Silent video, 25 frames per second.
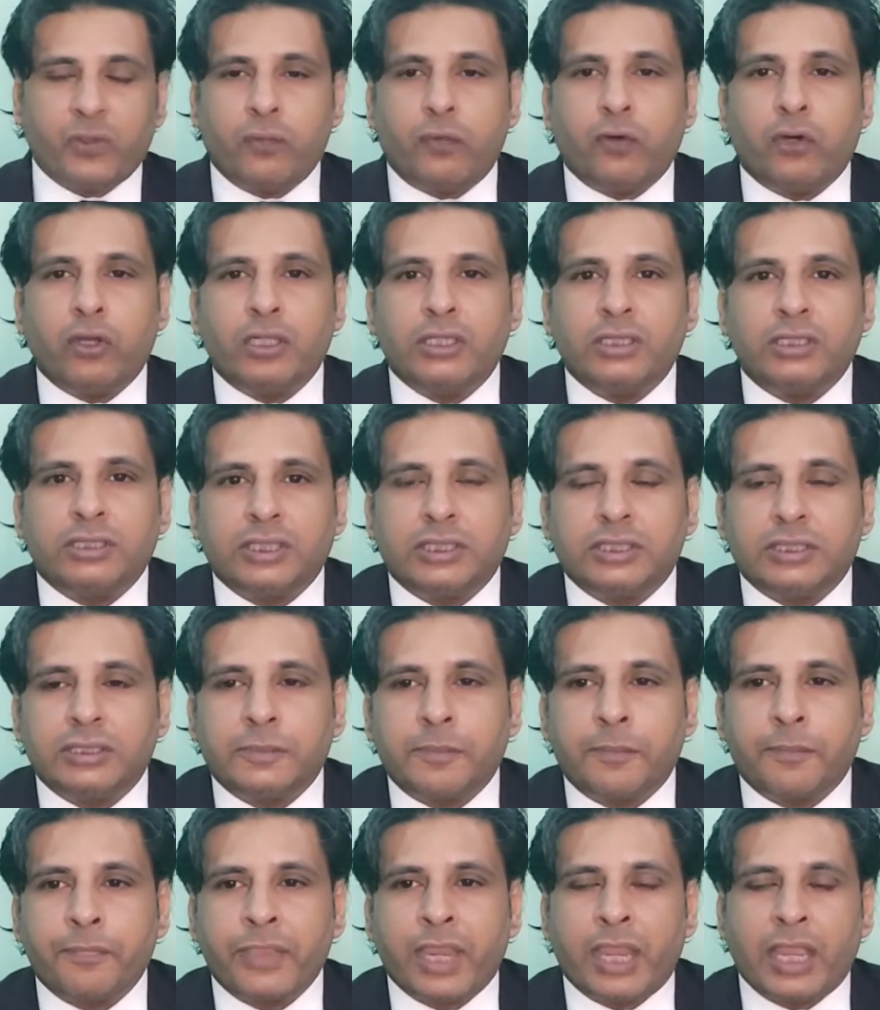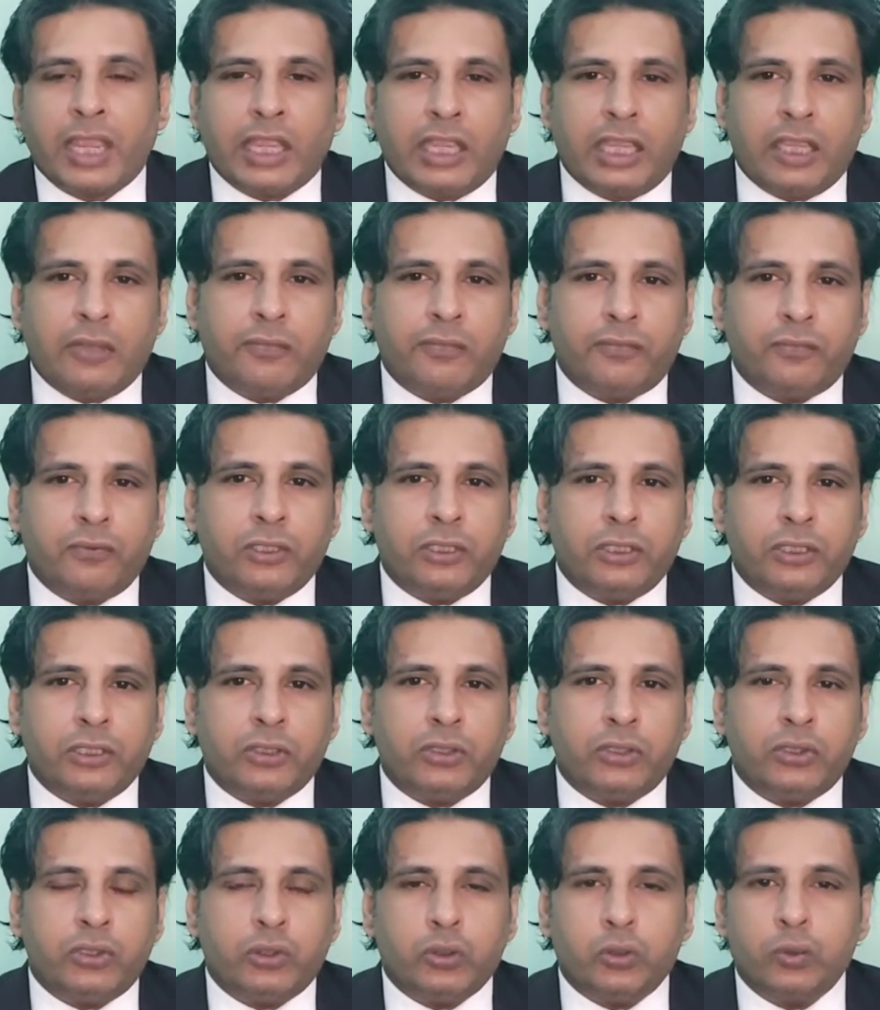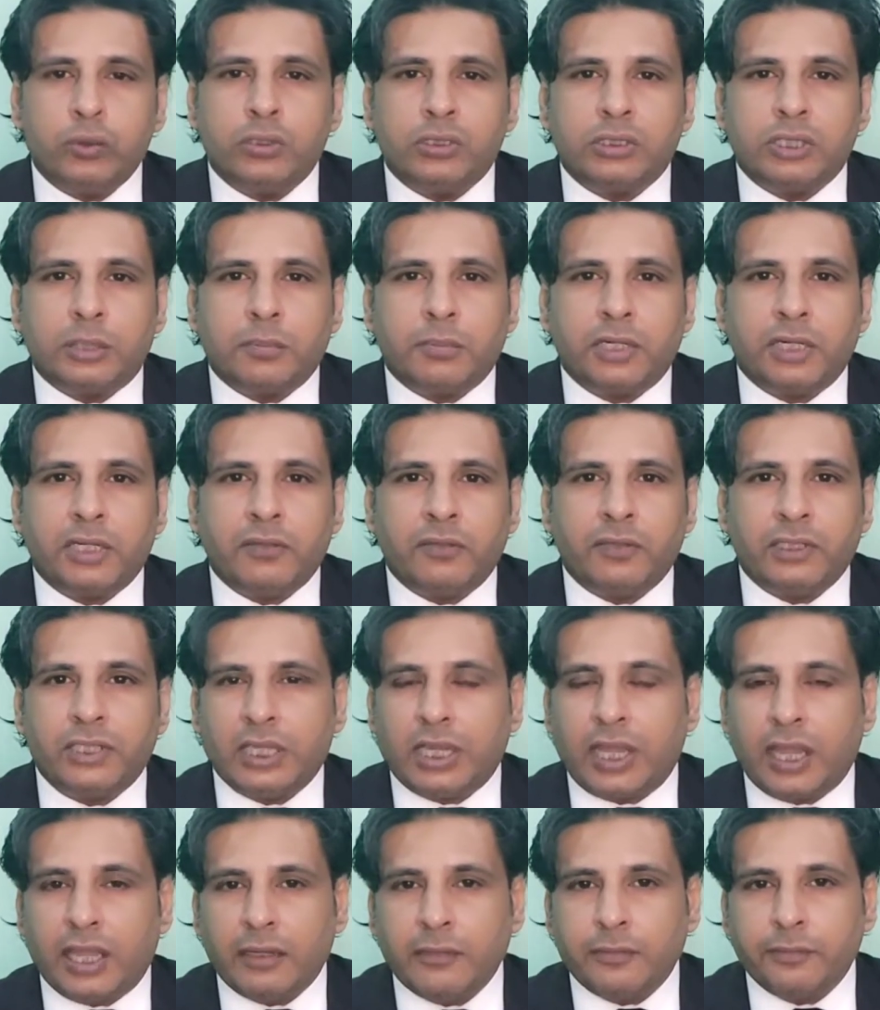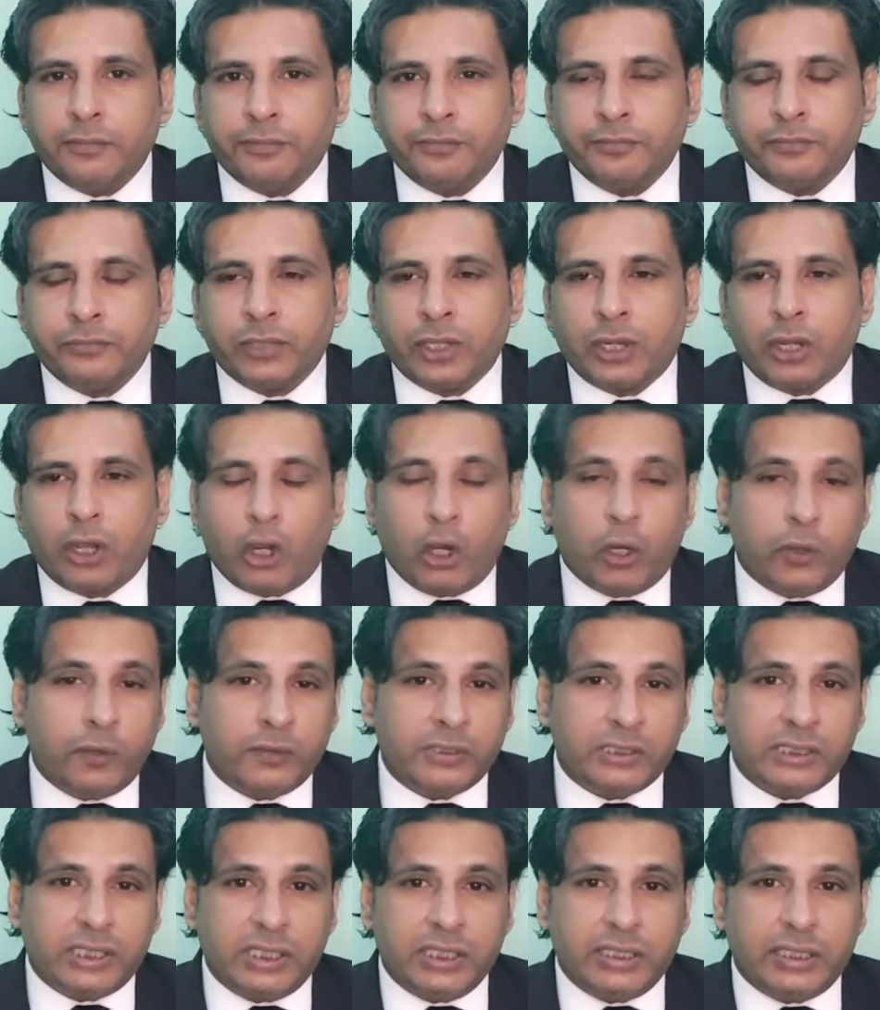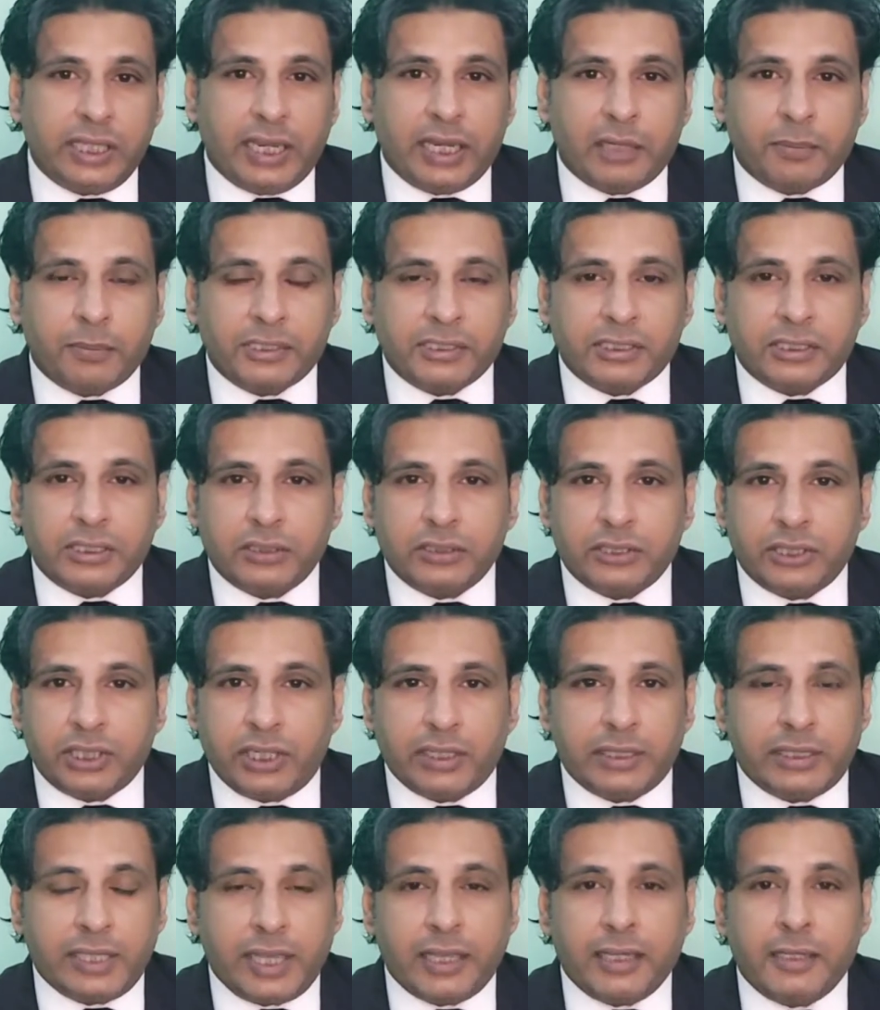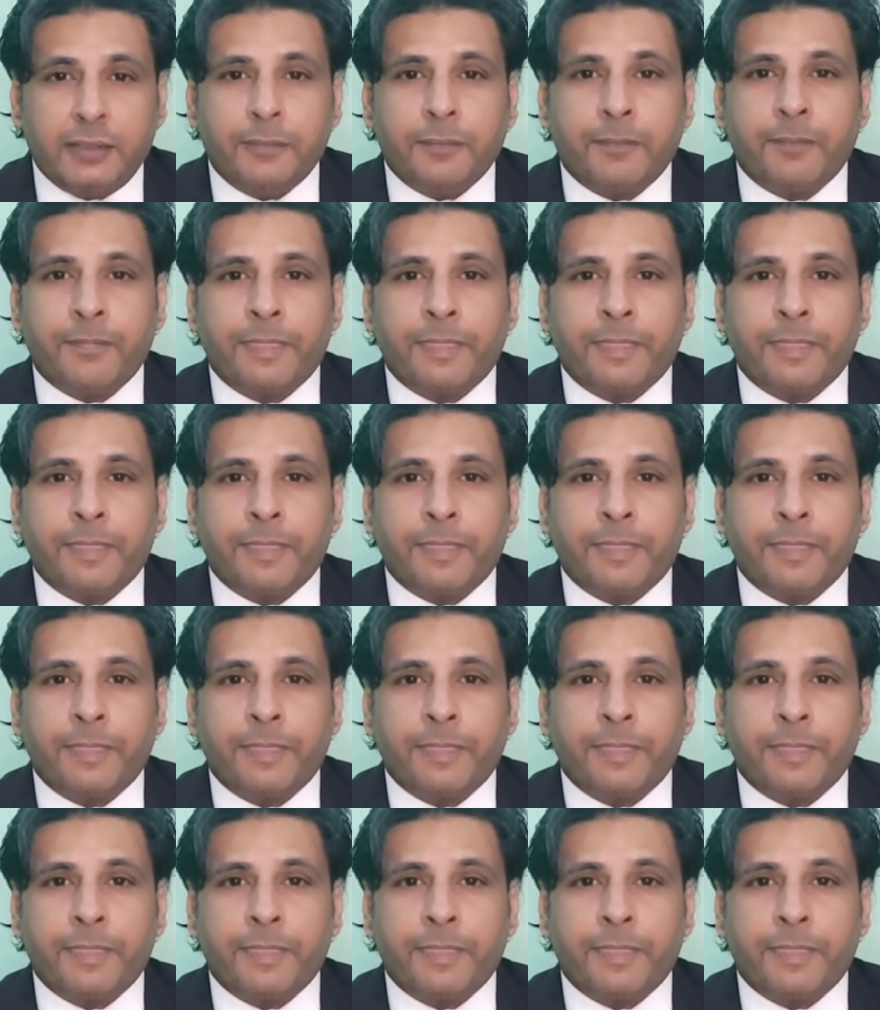For instance, if we shoot somebody with a gun, obviously that person shall die.